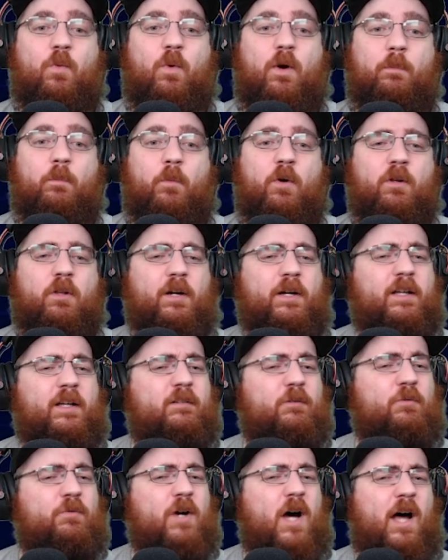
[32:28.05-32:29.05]
one more look at
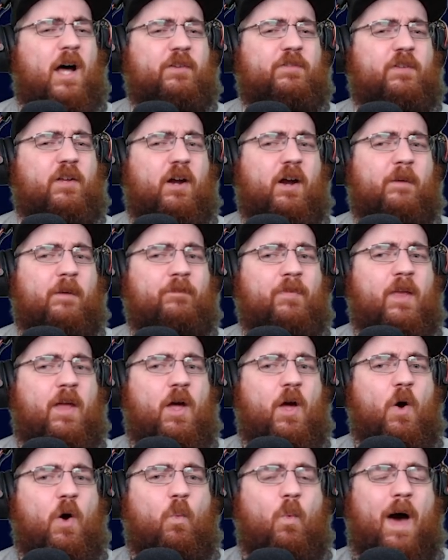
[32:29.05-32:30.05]
the roster.
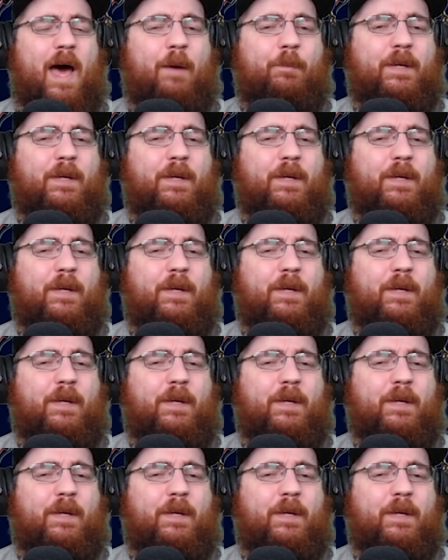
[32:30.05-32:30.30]
Why